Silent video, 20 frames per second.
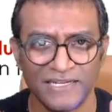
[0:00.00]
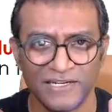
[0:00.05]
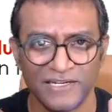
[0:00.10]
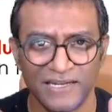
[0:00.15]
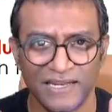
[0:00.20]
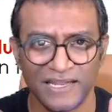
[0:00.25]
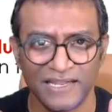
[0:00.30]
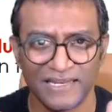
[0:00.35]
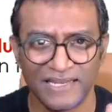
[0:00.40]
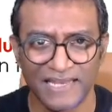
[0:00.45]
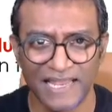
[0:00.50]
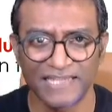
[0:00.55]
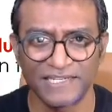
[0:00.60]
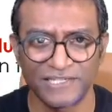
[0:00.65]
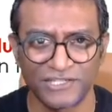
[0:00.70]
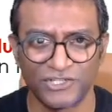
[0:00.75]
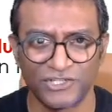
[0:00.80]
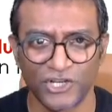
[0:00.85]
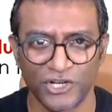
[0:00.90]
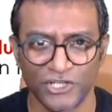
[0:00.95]
the less
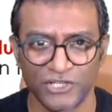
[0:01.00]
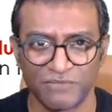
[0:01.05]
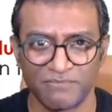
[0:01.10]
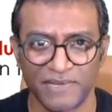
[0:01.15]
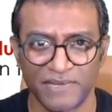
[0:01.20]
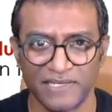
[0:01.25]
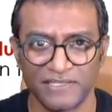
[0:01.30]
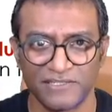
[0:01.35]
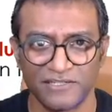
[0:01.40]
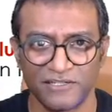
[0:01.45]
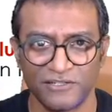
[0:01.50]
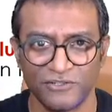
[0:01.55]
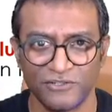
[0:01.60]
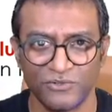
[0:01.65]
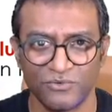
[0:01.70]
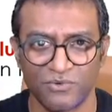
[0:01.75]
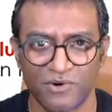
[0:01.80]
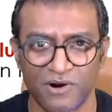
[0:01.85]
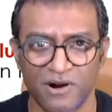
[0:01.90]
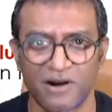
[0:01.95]
judgmental
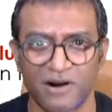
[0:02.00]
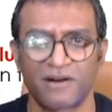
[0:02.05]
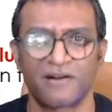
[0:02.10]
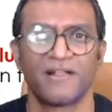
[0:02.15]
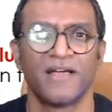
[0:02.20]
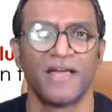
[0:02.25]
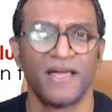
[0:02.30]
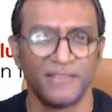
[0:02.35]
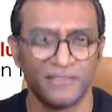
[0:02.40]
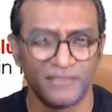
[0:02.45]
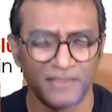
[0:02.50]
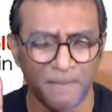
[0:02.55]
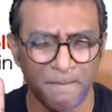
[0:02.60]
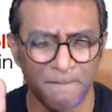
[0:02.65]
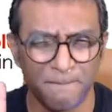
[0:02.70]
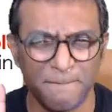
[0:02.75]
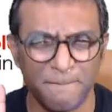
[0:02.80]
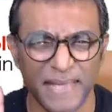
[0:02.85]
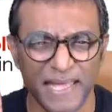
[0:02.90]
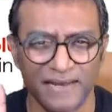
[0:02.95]
you are, the
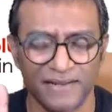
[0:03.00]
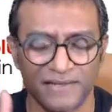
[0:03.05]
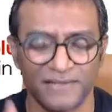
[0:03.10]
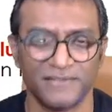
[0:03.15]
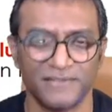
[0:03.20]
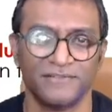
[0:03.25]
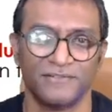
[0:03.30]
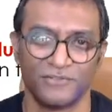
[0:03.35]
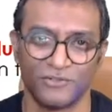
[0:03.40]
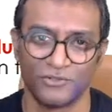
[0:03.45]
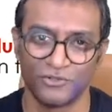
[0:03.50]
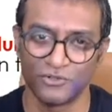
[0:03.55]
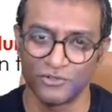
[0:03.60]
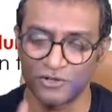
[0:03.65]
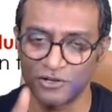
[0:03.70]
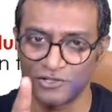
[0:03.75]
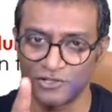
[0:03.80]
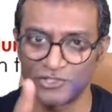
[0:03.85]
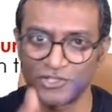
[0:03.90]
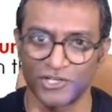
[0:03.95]
better. So do
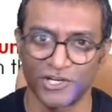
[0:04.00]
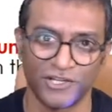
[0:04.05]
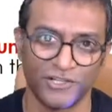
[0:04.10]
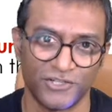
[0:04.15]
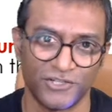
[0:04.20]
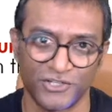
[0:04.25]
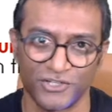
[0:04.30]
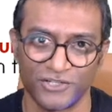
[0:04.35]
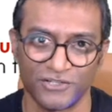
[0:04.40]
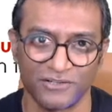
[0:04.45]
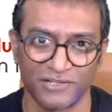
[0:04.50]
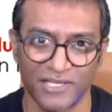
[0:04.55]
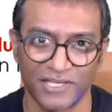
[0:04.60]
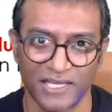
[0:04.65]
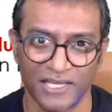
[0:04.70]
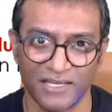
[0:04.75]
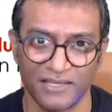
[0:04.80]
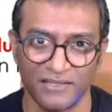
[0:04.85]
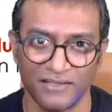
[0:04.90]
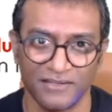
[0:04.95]
not judge,
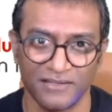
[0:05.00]
okay?